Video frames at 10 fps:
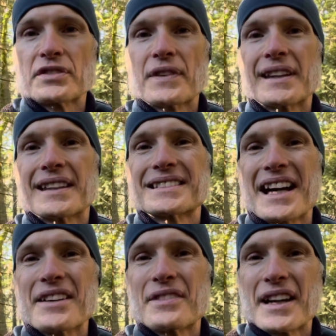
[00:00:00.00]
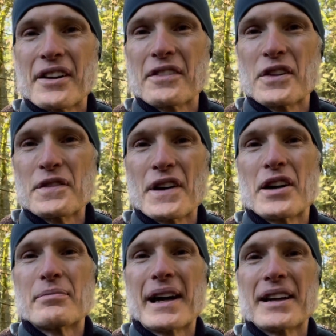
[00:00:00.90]
feelings I've ever
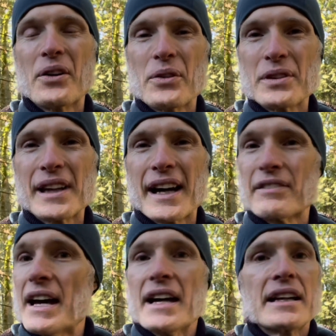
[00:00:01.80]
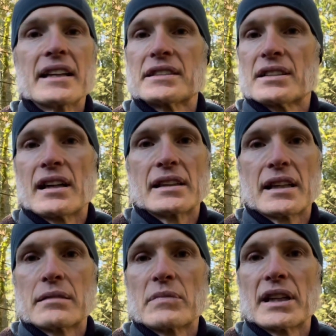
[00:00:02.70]
felt my whole life, it's not
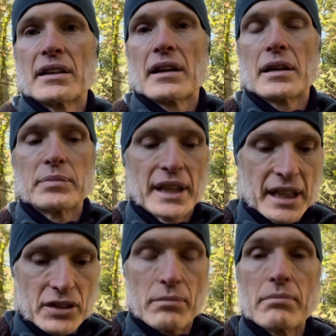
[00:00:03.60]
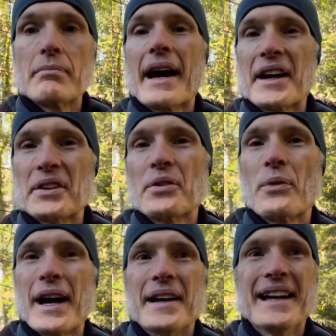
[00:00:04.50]
letting me get on a plane no matter
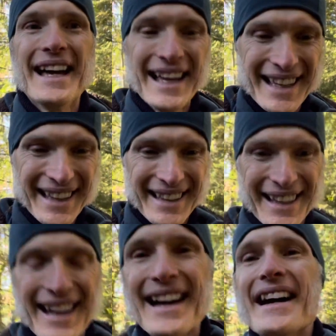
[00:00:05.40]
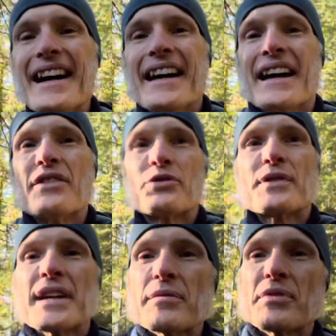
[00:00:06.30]
what. And through
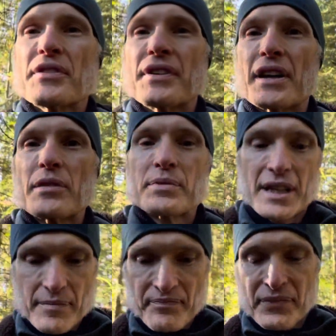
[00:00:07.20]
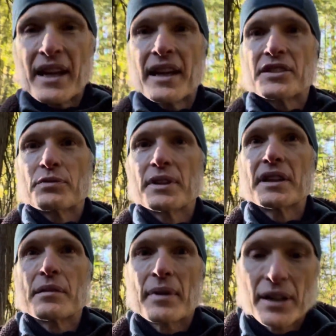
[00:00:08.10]
the hypnotherapy, it's
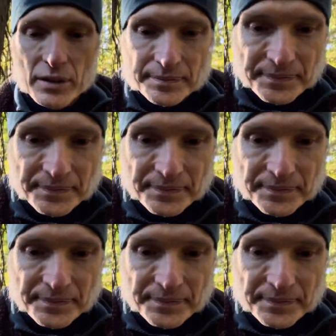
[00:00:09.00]
really about,